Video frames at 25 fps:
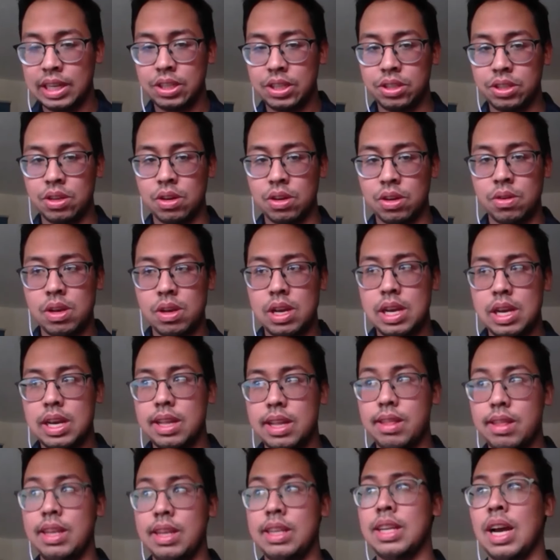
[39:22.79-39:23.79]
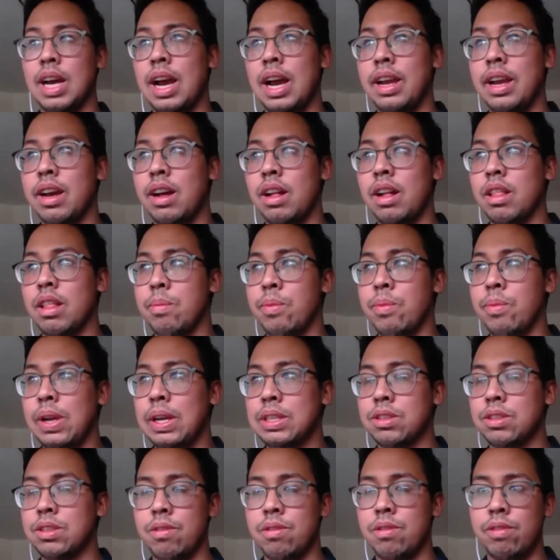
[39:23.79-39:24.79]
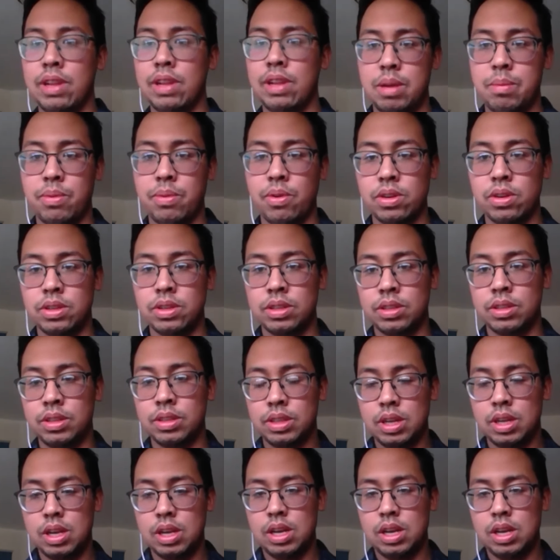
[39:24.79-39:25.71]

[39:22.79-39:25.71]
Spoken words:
So these eye health breaks are really important.